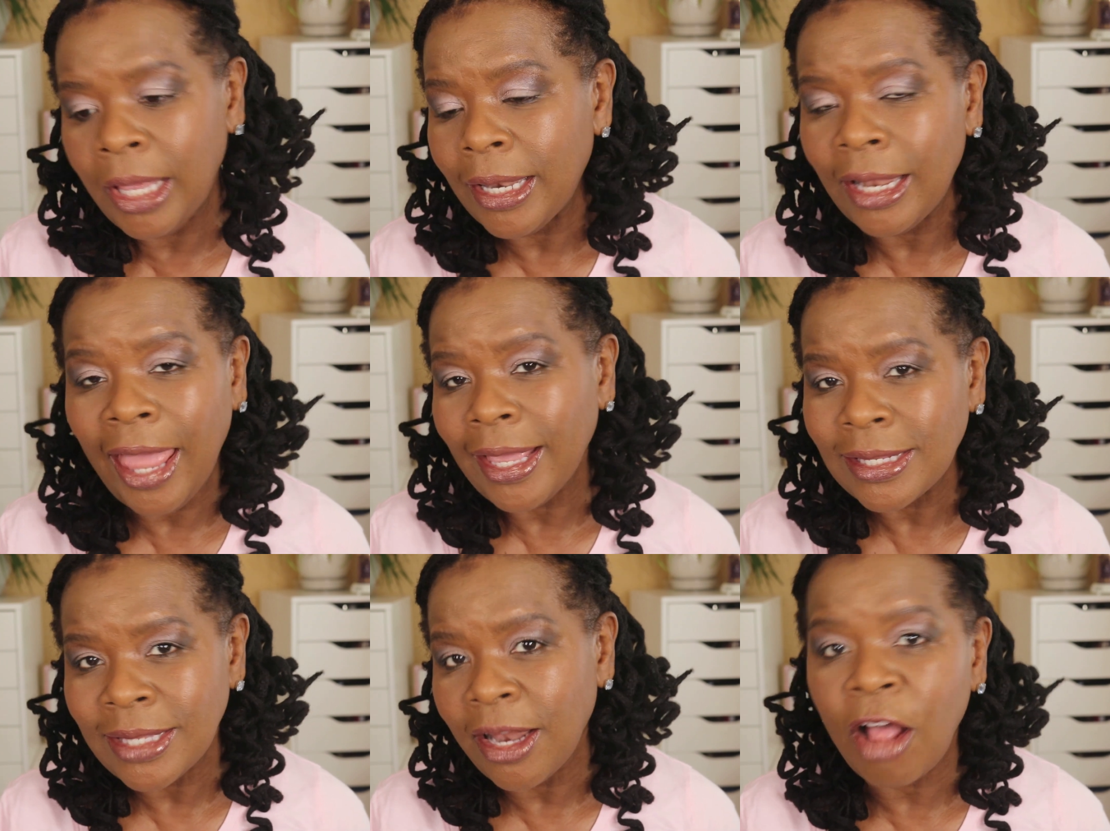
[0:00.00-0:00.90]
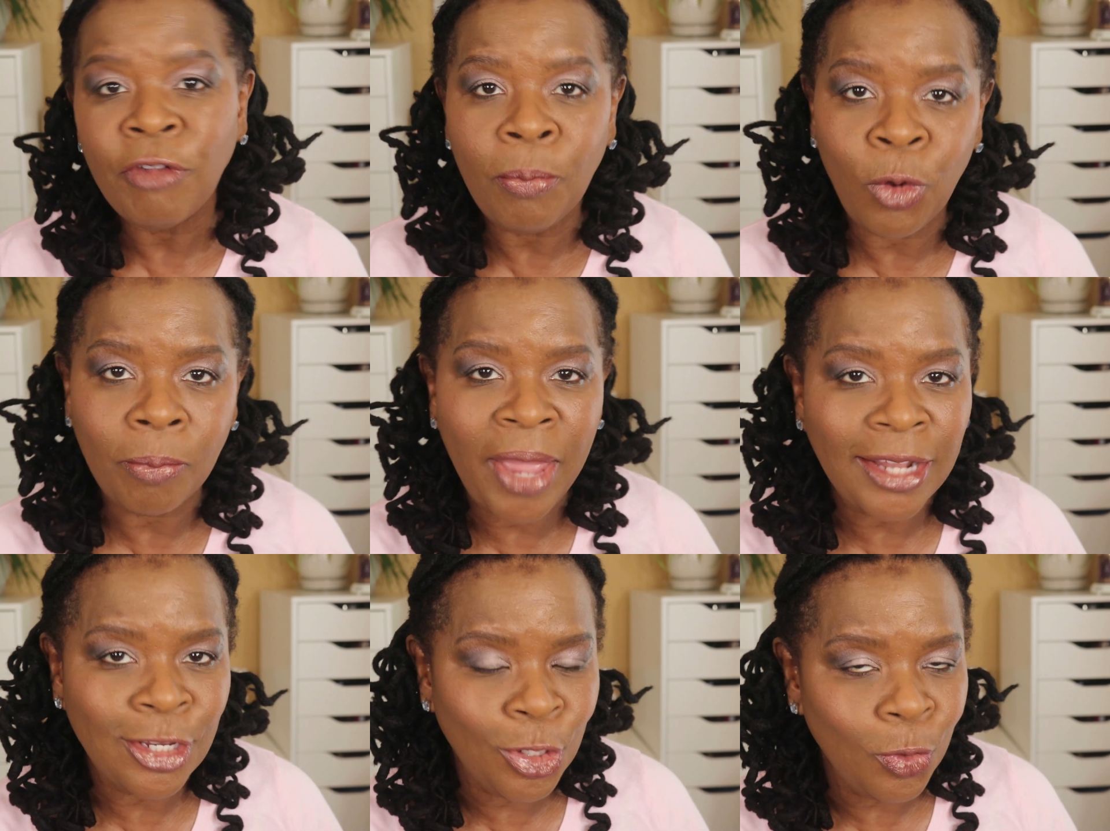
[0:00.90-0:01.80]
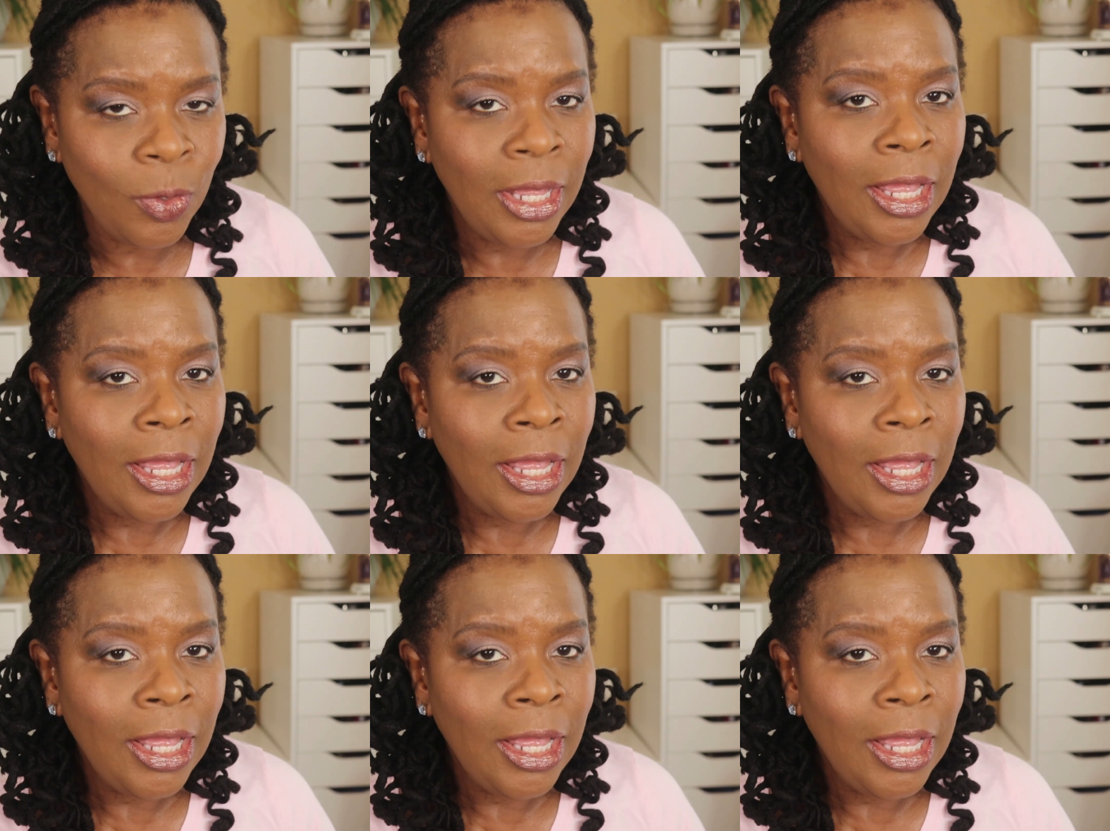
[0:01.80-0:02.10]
and like I said, I'll report back to you